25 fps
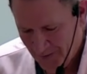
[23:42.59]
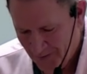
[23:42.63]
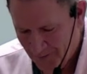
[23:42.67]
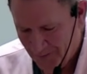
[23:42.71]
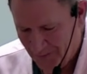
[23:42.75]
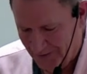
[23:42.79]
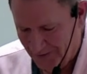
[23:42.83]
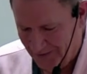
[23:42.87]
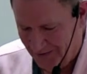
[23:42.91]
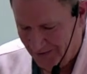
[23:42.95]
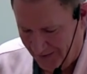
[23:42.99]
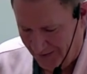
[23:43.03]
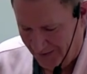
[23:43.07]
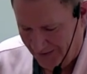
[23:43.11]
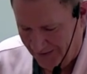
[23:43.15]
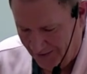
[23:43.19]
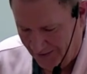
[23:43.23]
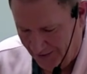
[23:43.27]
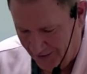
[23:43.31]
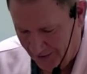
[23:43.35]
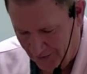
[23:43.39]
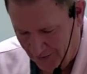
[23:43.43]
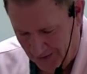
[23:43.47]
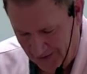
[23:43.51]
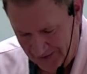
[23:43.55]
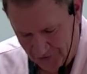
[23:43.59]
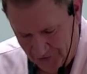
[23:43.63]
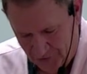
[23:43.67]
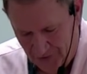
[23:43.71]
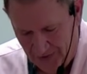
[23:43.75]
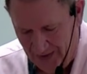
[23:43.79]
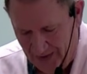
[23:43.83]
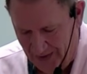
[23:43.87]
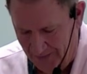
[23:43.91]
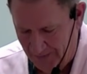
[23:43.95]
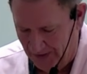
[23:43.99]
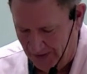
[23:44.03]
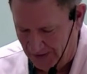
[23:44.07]
But then, you know,
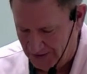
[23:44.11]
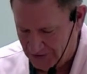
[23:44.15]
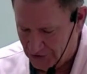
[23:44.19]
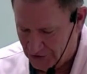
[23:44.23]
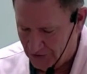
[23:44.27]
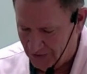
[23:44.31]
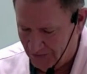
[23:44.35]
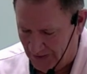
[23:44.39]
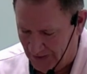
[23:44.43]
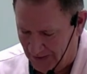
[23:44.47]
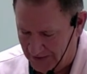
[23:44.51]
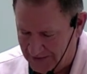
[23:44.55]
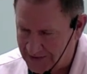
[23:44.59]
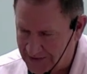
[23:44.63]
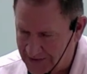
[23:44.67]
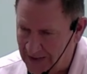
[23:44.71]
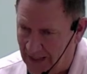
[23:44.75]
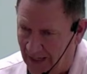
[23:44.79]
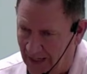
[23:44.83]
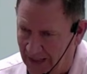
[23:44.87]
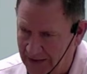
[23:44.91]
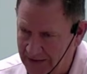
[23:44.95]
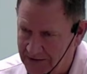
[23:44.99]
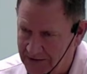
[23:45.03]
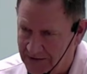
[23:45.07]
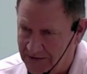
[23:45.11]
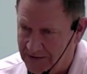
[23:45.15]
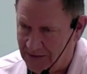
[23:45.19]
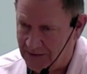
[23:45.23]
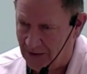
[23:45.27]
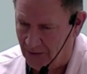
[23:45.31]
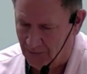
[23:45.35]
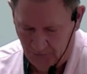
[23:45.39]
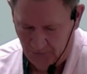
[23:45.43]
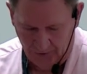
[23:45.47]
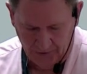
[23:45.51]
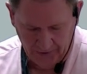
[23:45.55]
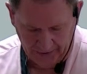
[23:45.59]
I make sure my sizes are
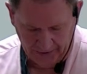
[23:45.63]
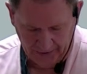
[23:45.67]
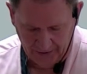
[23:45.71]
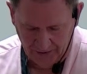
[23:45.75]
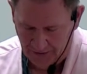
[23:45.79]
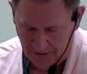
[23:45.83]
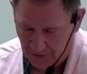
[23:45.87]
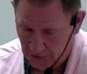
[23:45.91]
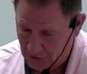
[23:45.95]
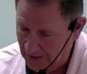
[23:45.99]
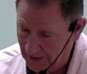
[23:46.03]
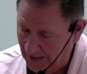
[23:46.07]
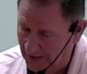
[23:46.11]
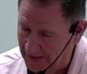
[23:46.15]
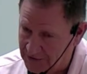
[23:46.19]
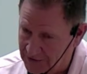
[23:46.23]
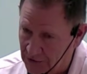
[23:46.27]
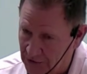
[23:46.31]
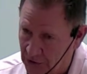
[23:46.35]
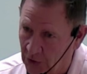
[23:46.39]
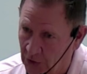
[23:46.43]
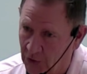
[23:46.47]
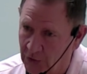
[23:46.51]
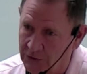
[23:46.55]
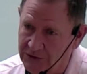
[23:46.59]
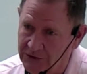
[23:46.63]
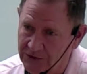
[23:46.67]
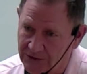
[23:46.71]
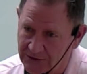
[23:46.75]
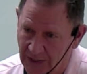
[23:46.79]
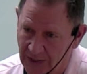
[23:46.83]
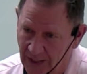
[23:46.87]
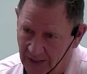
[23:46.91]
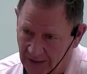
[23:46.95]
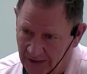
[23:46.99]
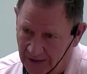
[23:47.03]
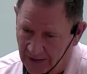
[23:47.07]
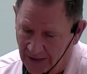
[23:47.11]
really as close as
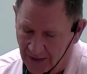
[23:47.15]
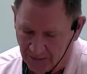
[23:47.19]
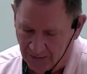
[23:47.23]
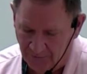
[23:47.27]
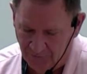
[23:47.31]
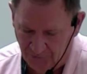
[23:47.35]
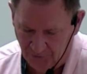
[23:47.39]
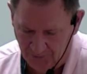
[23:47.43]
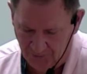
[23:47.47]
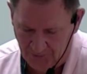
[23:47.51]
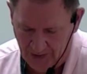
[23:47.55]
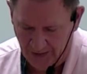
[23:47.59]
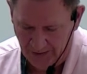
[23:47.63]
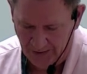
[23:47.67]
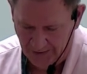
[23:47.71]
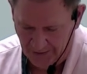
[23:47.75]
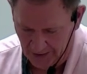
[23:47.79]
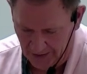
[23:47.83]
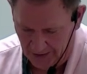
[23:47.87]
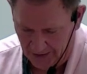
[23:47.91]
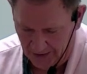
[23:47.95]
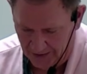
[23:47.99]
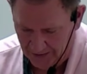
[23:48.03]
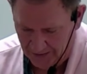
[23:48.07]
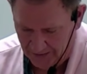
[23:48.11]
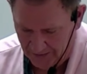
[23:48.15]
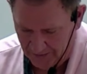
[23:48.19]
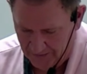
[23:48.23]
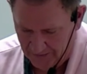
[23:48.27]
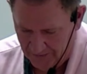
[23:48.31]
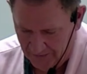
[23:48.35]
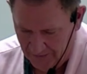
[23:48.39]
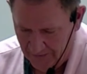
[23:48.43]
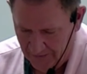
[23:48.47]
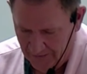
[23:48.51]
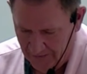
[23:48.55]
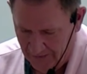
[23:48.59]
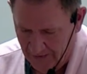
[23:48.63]
I can get them from end to end.
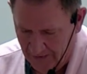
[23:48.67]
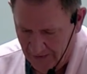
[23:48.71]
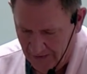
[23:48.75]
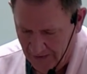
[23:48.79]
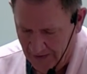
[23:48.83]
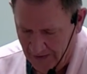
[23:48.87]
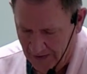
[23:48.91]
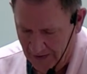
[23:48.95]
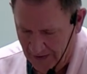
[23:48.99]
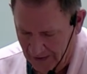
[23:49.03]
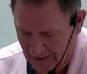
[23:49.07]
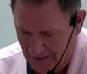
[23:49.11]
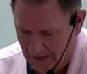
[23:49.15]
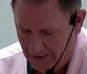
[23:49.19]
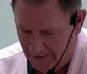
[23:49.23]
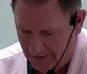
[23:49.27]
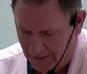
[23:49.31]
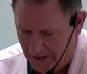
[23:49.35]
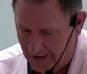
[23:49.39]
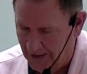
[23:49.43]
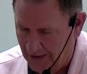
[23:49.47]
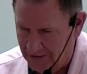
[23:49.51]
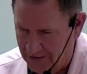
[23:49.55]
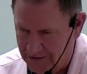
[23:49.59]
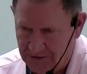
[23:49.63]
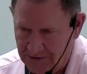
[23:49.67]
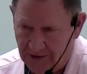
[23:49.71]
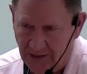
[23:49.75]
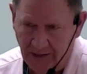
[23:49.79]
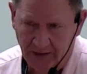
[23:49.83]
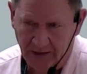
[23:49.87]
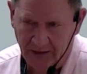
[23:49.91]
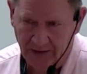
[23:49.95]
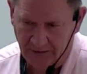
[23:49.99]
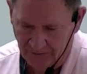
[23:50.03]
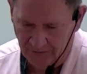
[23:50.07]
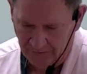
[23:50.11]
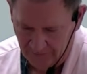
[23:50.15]
And then I
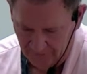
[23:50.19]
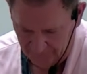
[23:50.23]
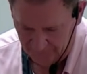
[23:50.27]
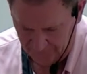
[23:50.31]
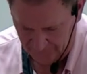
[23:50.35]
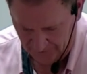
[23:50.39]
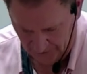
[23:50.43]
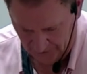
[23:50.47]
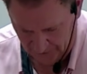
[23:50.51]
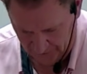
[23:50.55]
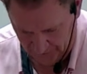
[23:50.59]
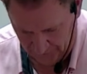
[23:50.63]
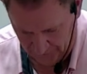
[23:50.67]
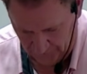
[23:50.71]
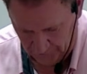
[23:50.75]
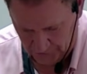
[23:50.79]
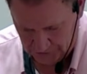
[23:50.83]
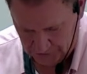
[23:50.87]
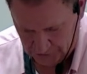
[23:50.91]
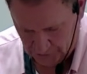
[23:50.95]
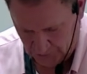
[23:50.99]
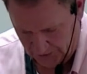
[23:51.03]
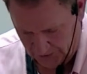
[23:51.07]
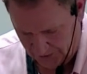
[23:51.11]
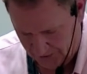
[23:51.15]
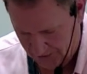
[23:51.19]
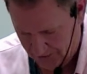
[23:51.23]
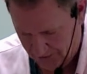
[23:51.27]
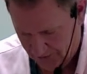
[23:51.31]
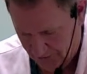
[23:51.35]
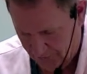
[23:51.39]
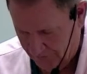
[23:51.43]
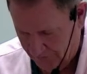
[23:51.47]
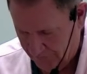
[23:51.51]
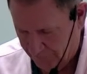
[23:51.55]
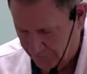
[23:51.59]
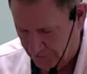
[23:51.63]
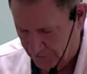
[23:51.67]
sand first with
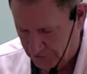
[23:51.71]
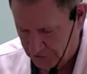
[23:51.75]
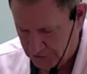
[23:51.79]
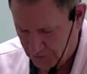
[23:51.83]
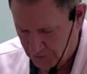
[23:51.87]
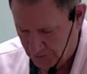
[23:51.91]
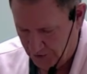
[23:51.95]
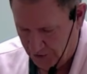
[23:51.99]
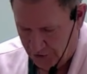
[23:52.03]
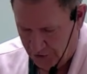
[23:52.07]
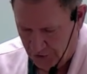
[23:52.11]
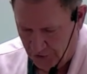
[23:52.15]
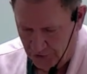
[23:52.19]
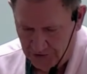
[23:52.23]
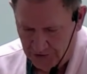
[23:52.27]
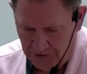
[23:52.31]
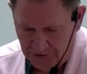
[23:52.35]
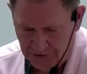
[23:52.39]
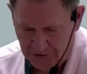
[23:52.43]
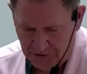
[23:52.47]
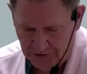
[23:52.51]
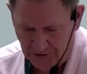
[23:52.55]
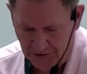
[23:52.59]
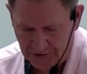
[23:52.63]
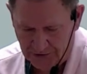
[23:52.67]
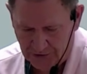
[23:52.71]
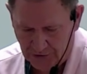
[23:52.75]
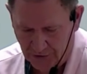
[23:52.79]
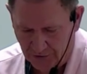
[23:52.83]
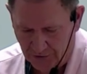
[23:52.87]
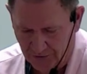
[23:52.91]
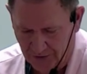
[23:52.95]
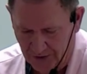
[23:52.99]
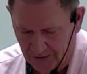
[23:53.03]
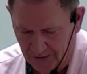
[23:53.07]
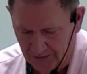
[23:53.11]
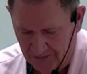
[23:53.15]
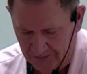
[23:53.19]
36
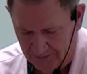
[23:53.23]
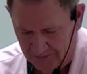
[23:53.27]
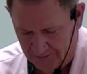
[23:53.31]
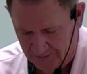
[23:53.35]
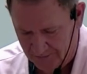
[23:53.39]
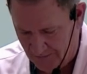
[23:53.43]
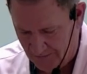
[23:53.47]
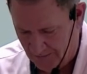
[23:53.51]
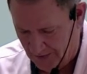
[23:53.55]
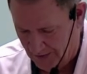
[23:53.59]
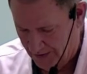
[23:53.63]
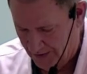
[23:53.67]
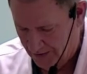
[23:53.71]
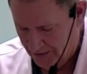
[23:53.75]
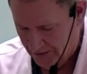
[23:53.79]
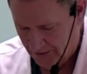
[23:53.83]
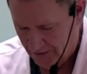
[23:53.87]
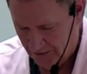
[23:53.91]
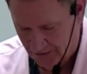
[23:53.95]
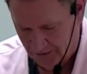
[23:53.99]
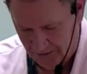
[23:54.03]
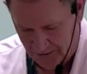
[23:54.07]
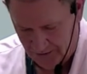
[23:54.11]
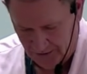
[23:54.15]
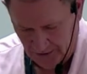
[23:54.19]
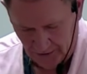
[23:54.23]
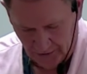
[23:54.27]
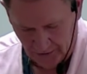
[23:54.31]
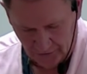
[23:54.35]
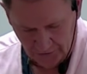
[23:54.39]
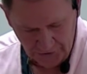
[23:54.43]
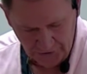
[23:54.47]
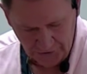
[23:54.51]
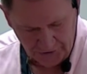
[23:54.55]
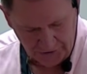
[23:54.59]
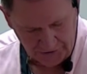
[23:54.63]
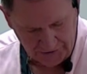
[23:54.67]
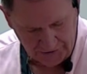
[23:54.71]
grit, you know,
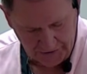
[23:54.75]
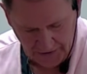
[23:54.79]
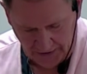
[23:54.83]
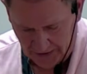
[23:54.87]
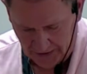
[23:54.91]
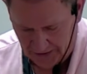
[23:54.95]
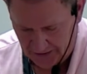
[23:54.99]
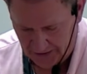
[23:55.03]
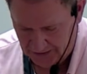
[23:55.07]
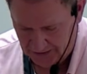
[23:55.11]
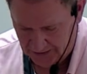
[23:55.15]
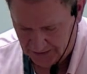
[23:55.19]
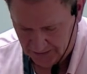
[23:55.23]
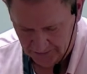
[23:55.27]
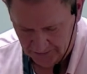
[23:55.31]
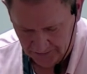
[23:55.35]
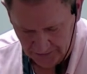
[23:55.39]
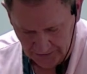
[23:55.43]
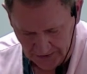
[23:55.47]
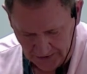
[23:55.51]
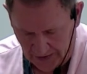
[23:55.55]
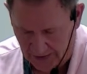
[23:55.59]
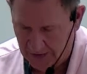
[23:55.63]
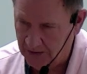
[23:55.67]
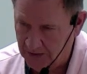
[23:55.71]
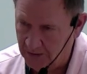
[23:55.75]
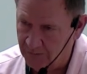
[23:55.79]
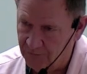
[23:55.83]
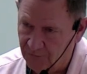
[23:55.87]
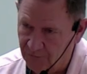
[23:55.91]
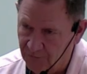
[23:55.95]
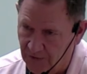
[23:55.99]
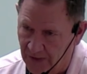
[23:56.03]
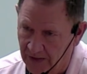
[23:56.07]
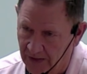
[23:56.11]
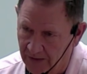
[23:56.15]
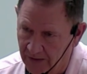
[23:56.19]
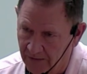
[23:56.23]
just sanding them, getting them
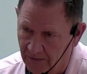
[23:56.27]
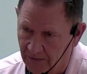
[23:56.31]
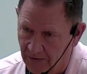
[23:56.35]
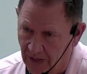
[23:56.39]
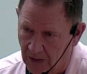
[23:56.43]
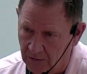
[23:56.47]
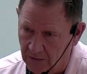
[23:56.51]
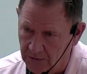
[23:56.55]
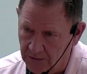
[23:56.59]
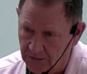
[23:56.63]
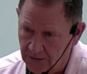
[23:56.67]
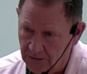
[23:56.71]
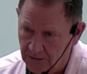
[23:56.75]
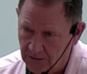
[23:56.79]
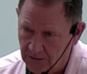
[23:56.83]
flat and round.